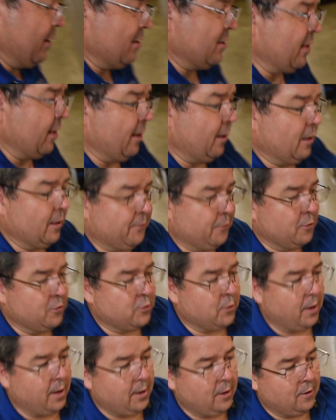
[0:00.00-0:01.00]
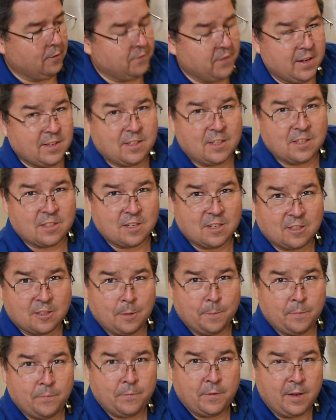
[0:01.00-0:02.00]
can tell if your dryer venting
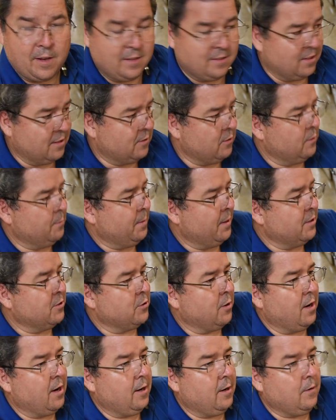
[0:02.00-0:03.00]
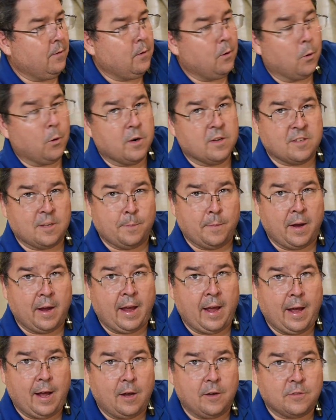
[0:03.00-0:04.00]
system is it my dryer or is in my
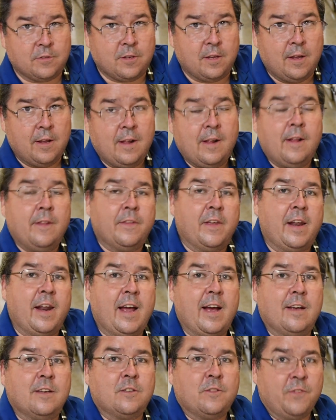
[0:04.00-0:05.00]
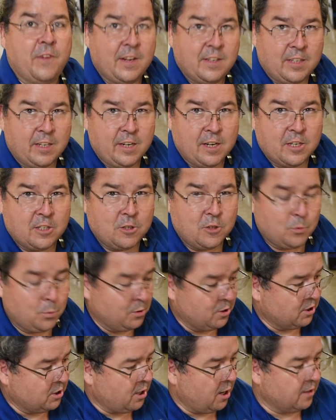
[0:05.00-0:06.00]
house that has venting issues
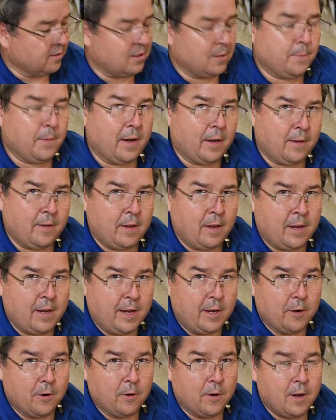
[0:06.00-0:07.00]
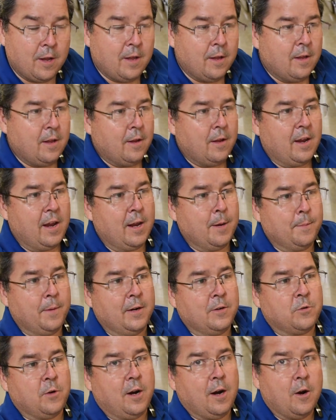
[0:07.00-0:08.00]
which is causing my heater in
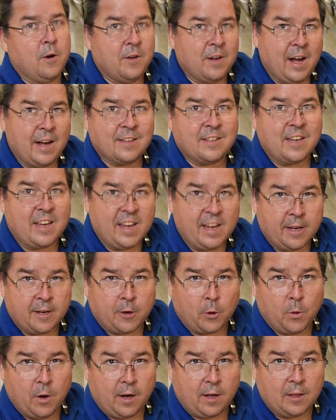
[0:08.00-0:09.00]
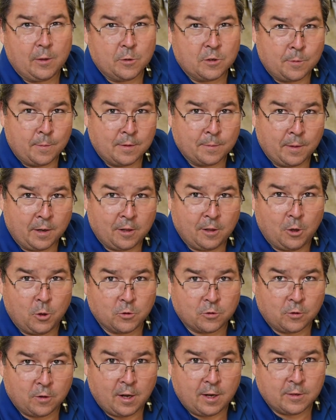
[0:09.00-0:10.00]
my dryer not to heat correctly, which means my
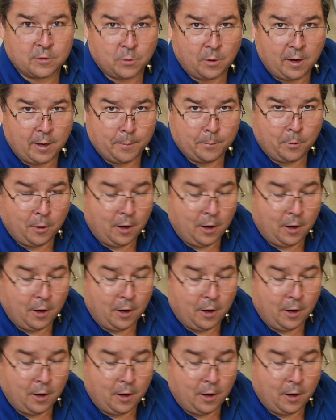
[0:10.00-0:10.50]
clothes are not drying